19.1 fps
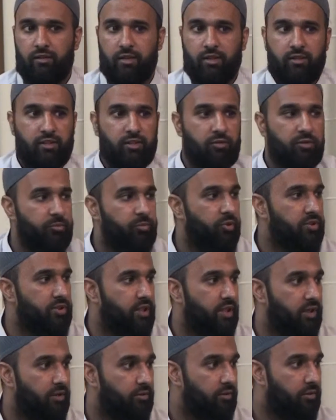Can someone point
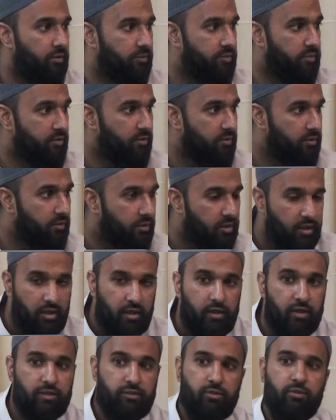that out?
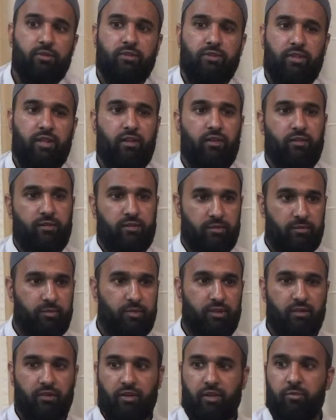Rasul.
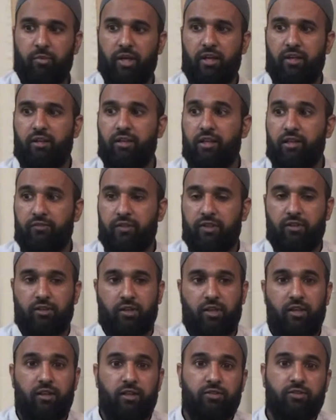Okay, barakallahu feek.
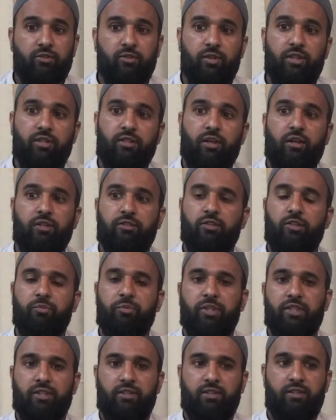Okay, Rasul is also a
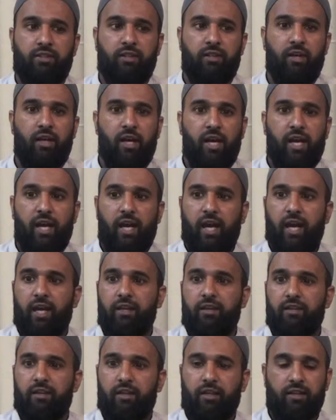possessor,
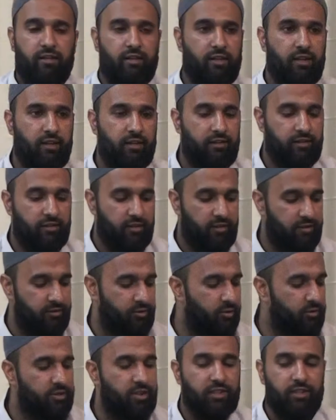and
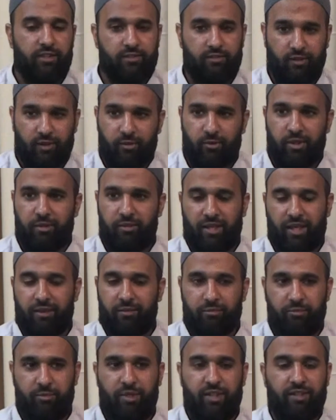don't take this wrong way,
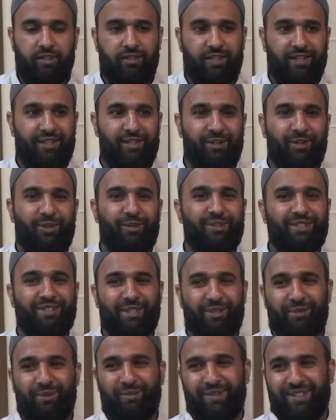not meaning that he owns
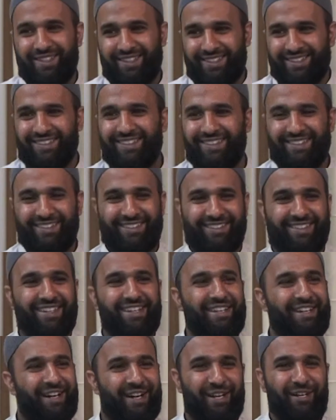the woman.
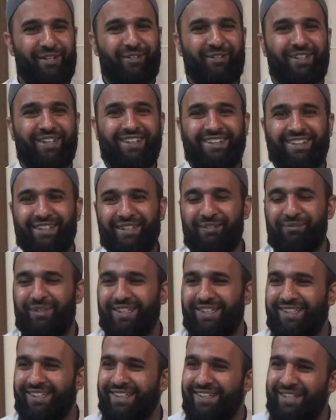I don't want
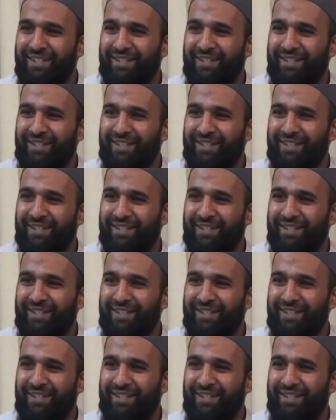anybody